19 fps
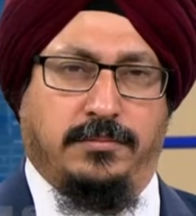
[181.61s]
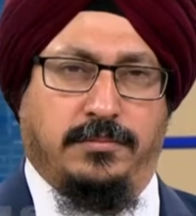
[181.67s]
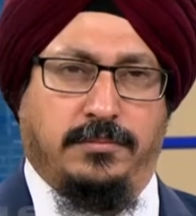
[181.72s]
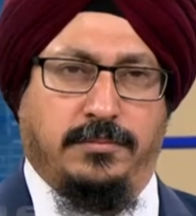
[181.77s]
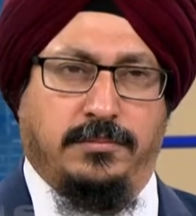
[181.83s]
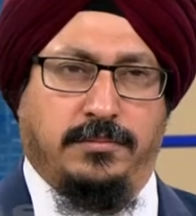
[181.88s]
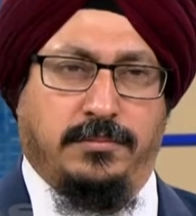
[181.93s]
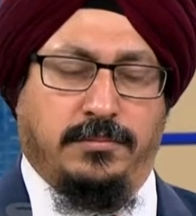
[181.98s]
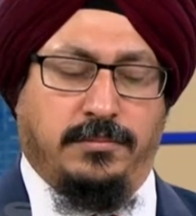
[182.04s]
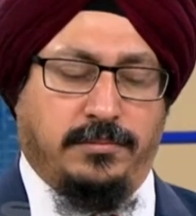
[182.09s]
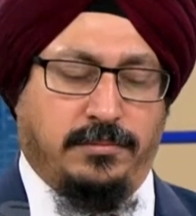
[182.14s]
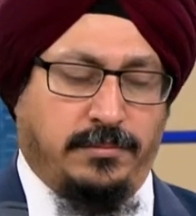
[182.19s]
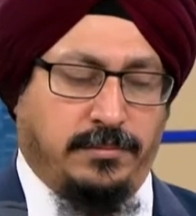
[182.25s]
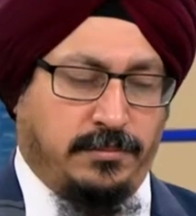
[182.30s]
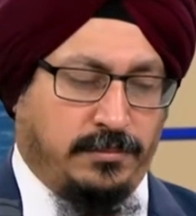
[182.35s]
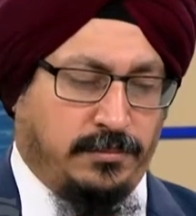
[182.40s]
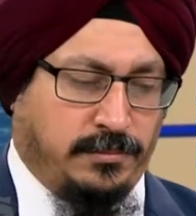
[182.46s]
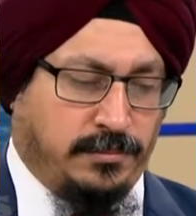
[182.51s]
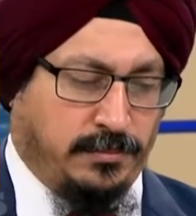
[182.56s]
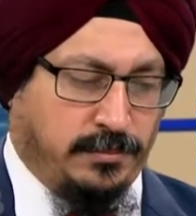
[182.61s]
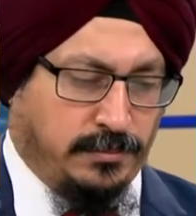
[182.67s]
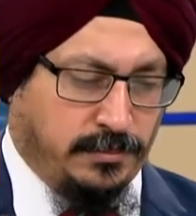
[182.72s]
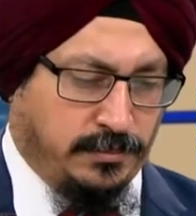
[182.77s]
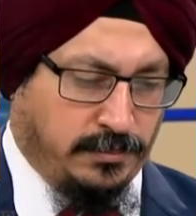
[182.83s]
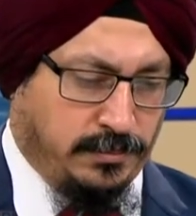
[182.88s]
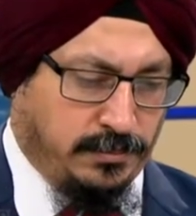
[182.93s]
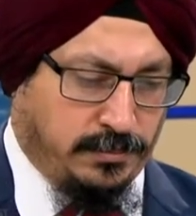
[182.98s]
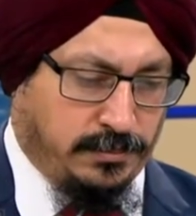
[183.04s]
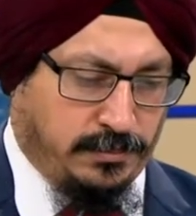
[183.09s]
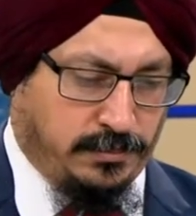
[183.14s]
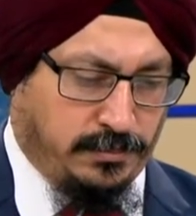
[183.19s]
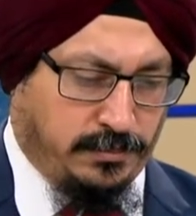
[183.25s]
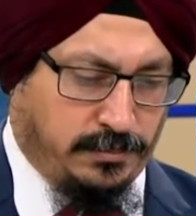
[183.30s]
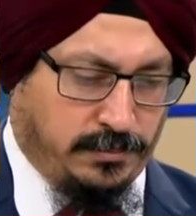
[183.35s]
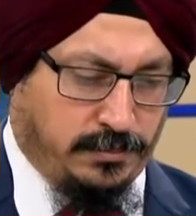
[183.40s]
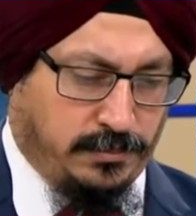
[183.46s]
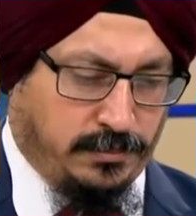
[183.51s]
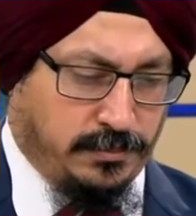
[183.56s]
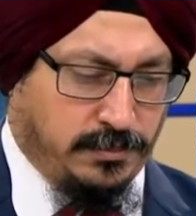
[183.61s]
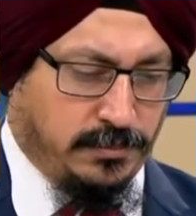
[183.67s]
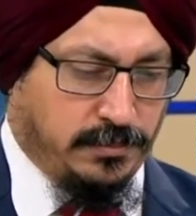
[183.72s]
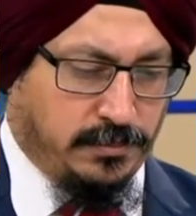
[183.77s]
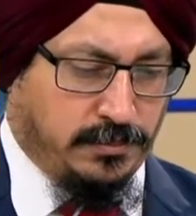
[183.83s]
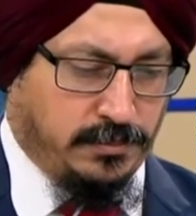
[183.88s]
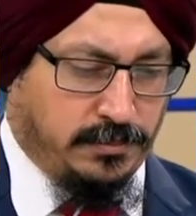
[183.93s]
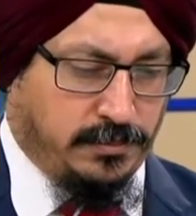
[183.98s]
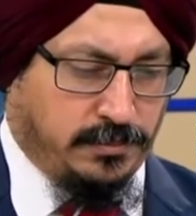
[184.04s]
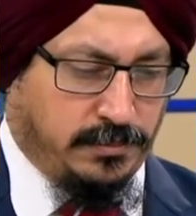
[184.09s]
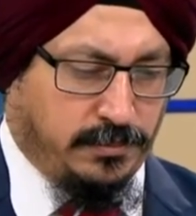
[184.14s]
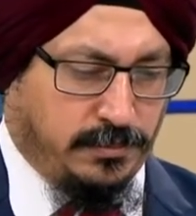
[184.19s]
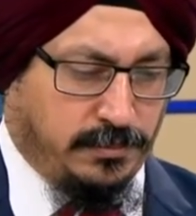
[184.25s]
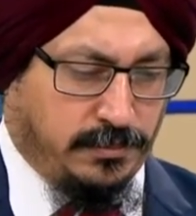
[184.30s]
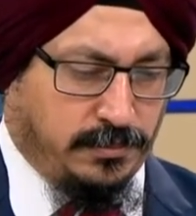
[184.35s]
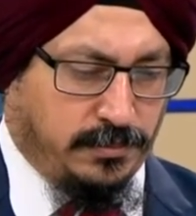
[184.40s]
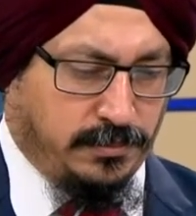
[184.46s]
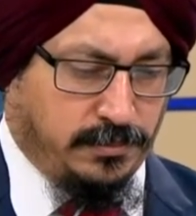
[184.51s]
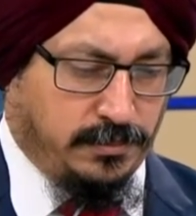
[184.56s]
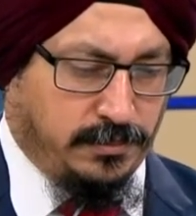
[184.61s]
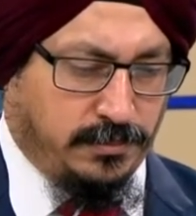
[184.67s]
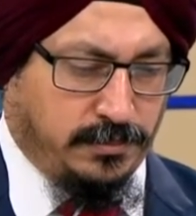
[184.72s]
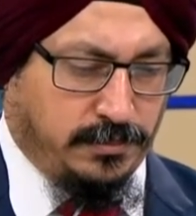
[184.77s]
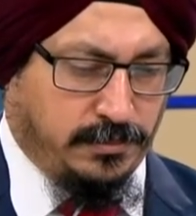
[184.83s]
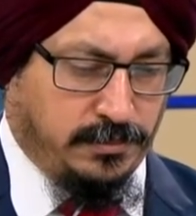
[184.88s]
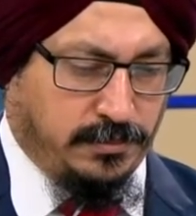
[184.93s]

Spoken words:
The person shown says nothing.